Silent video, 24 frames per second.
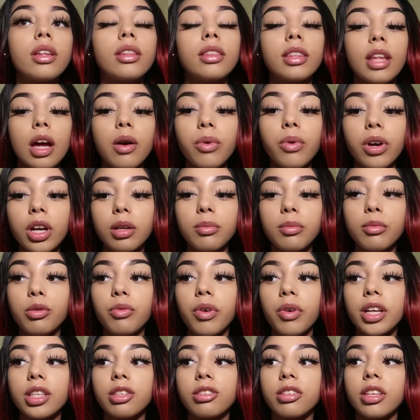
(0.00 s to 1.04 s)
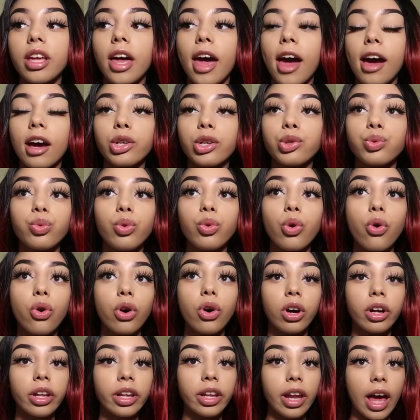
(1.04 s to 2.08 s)
now we're gonna move on to the actual
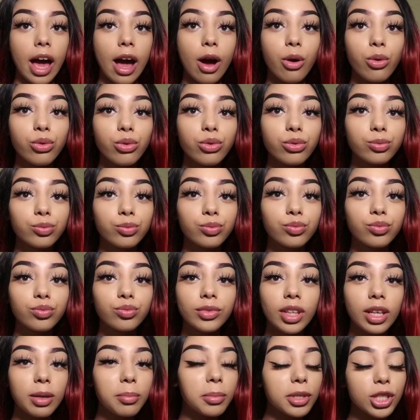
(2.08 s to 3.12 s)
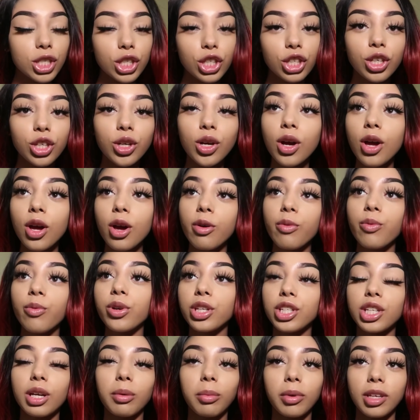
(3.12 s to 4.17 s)
clown thingamajigger,
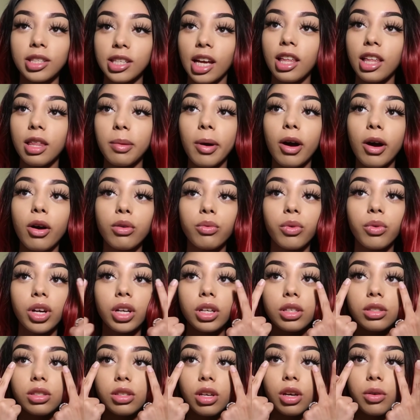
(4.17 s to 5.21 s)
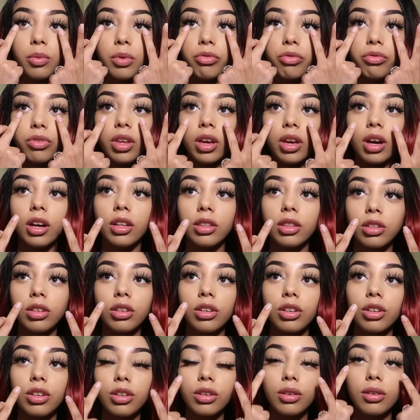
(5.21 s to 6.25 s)
which I'm excited about. We're gonna start with the
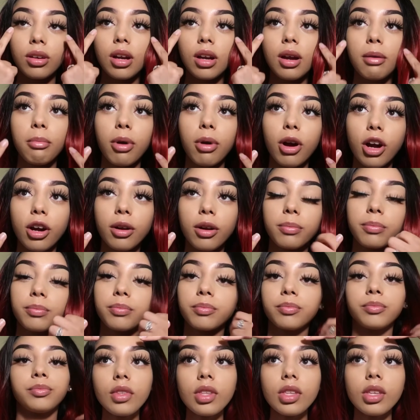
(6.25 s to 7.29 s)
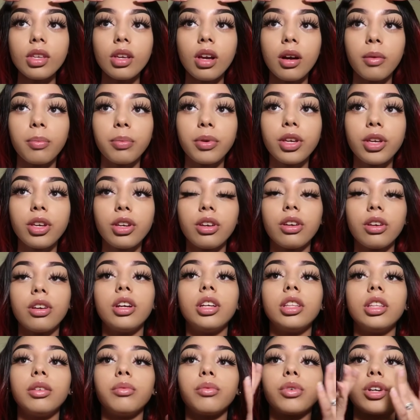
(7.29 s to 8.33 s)
under part up here,
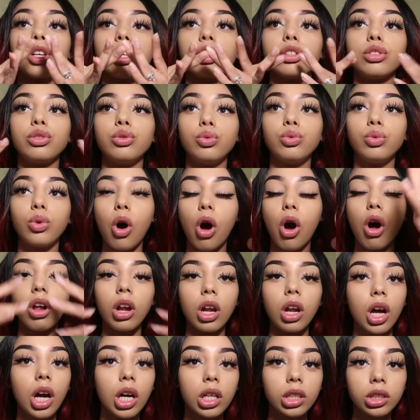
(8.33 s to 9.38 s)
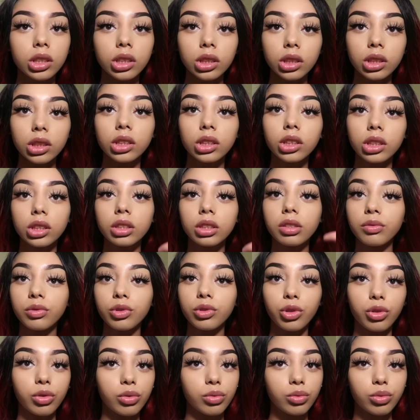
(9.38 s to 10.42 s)
and then we're gonna do a lot
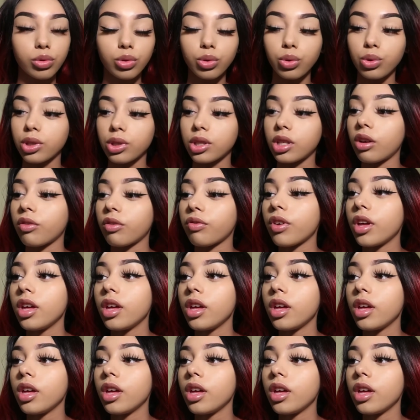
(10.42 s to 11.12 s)
cool stuff.